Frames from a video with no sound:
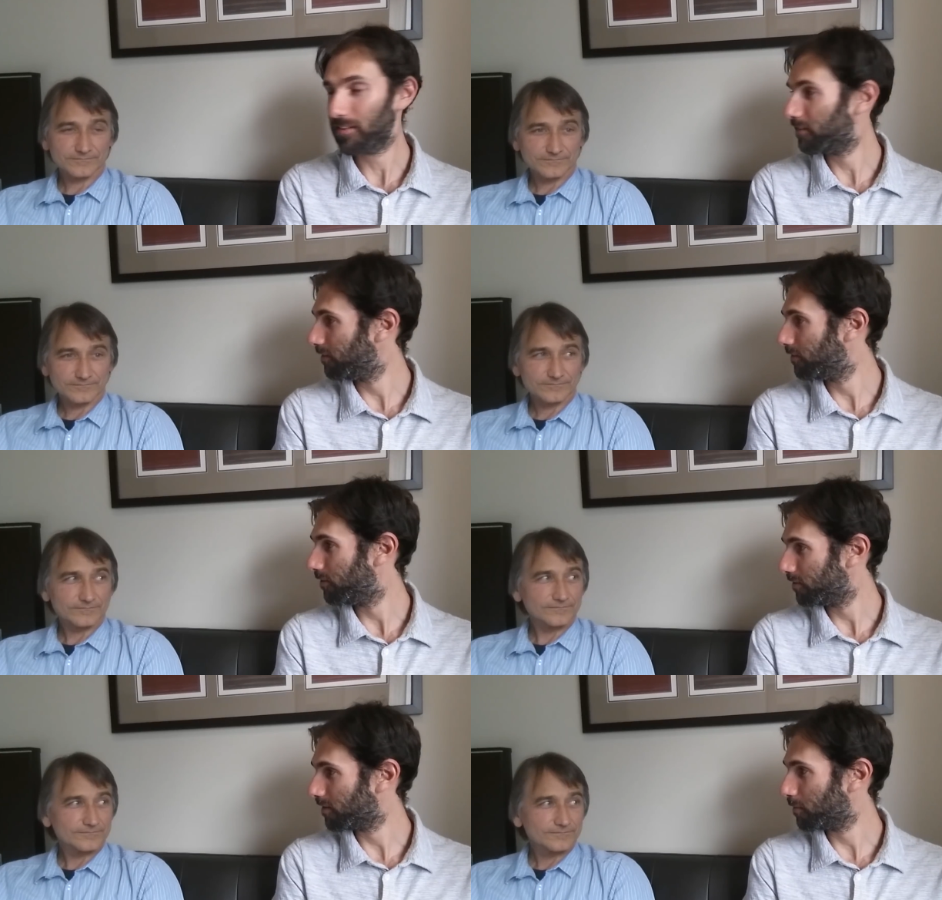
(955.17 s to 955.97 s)
Speaker 1: and
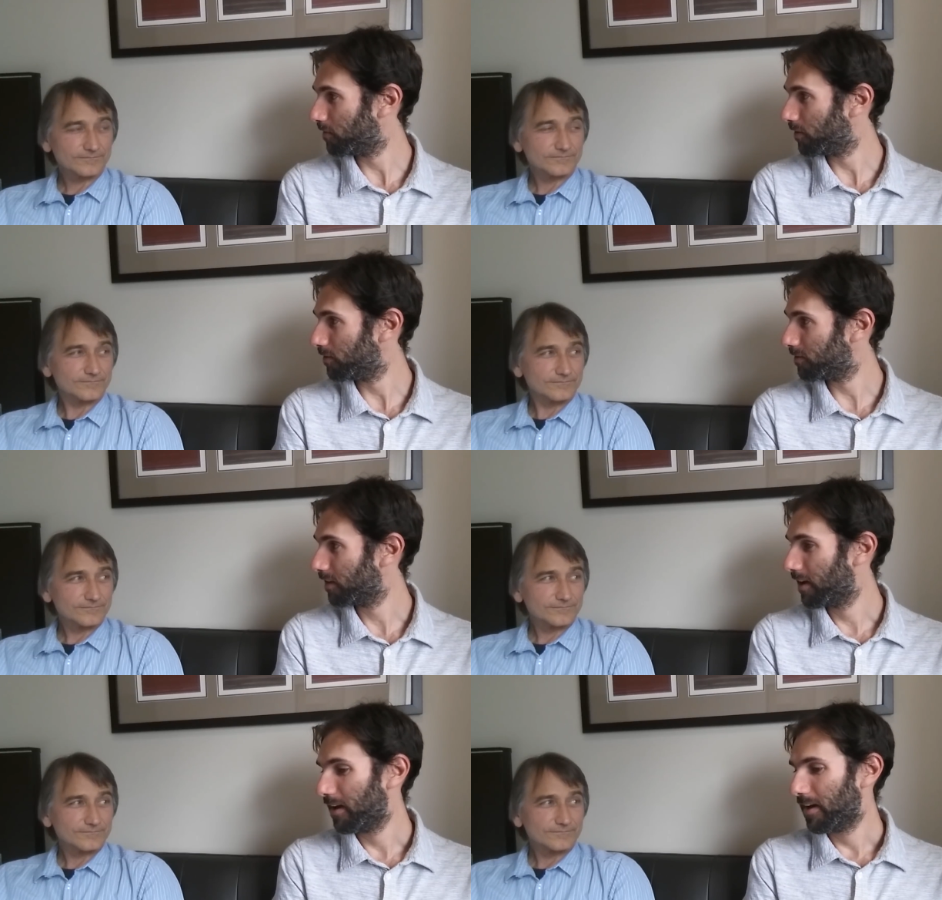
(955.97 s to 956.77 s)
do some of those
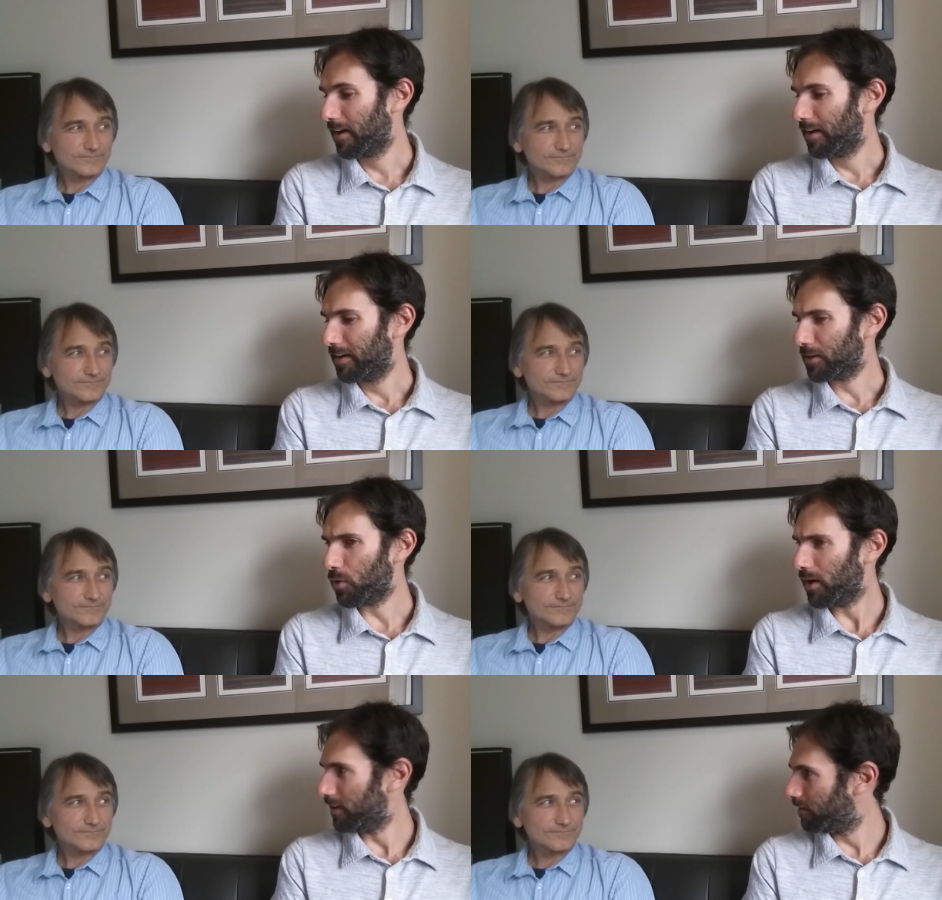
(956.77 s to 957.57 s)

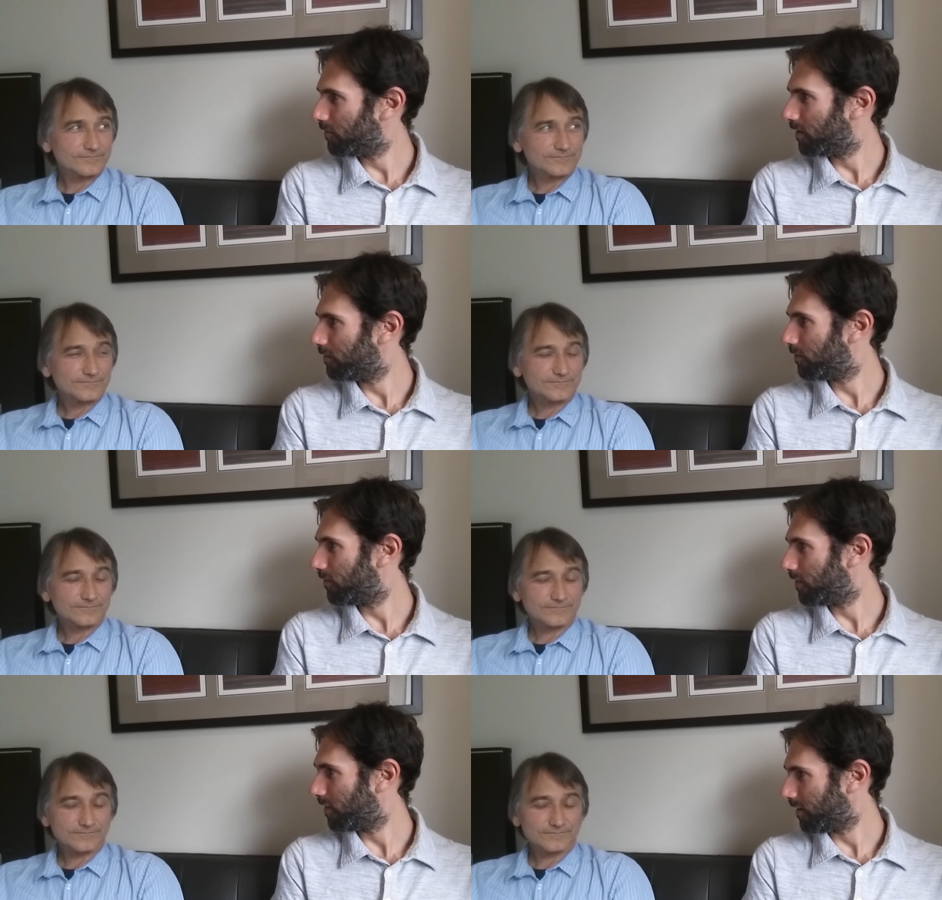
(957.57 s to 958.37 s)
quite innovative
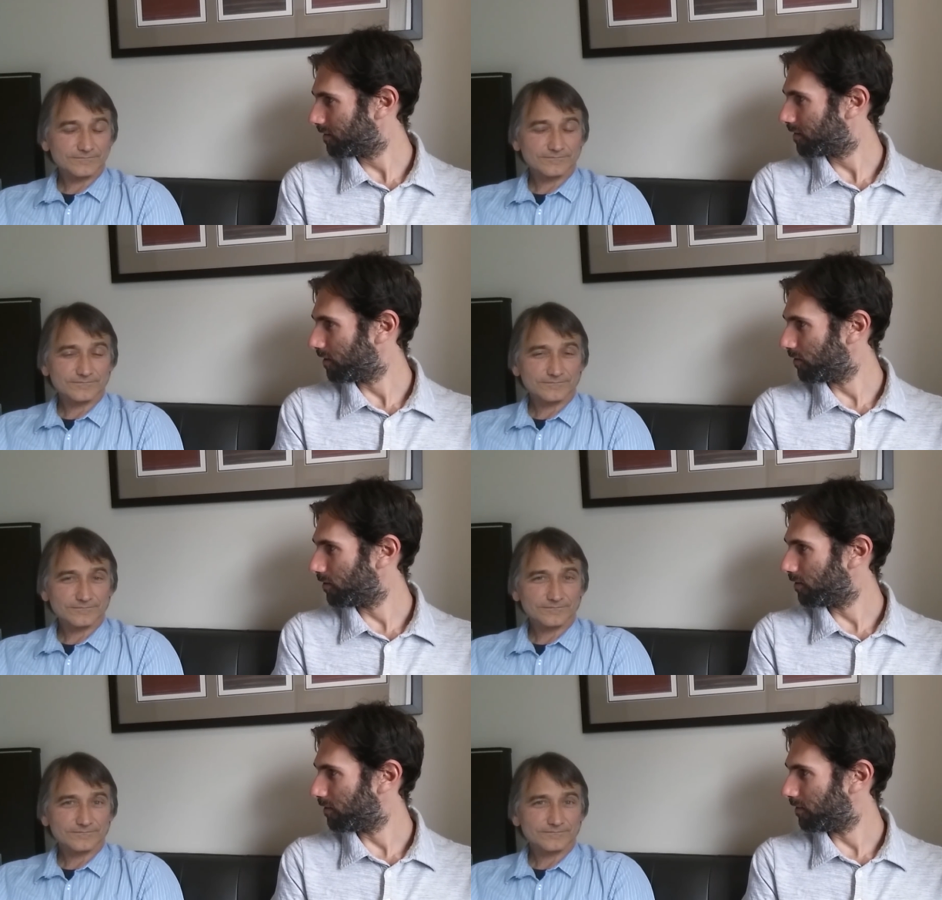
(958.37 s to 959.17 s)
things that
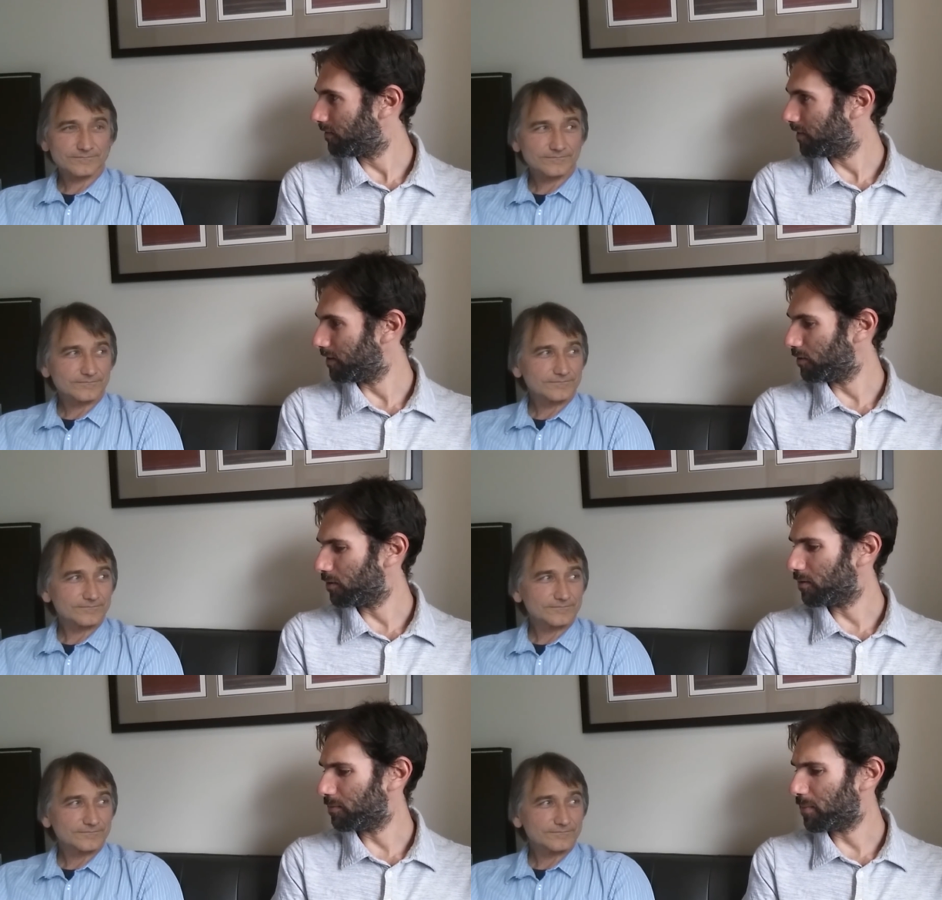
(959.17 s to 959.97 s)
you're that
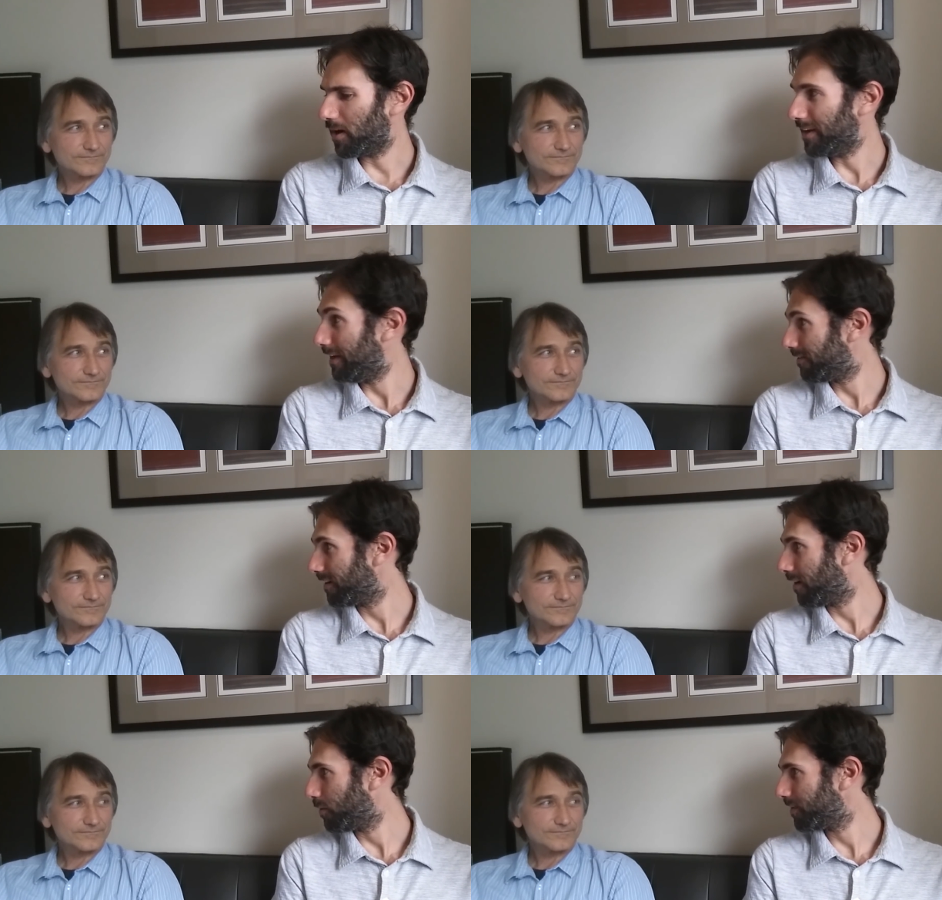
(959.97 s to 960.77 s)
you're
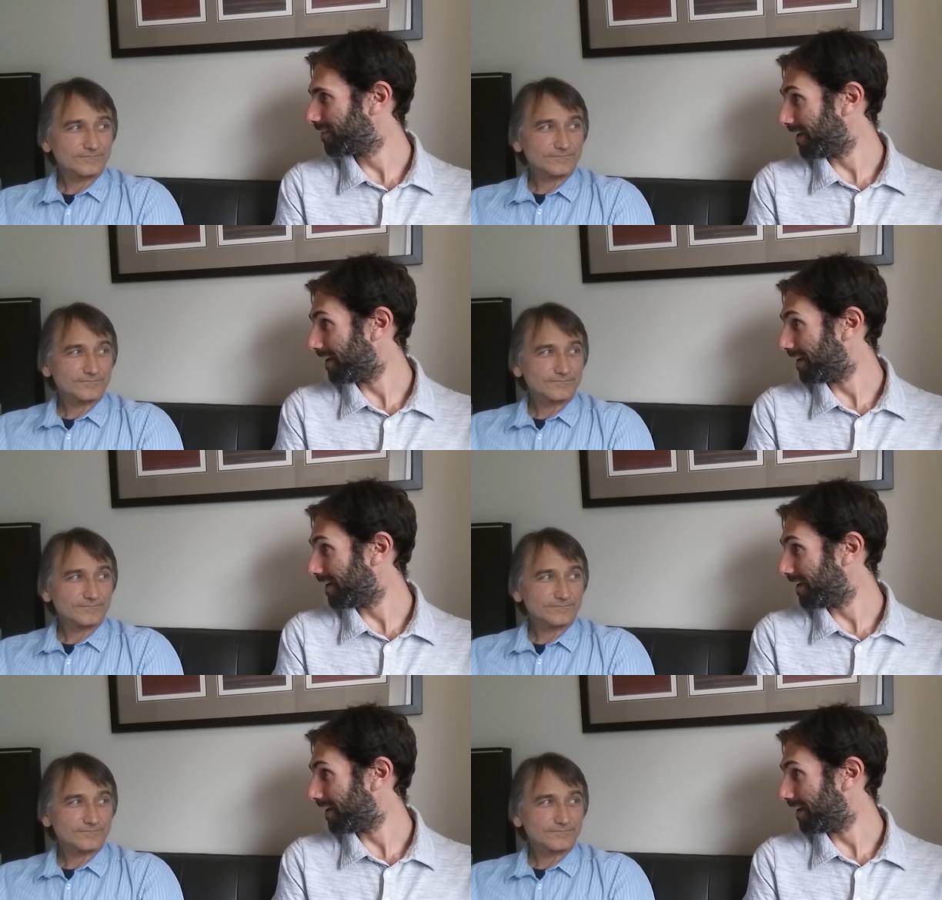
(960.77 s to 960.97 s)
pioneering, I would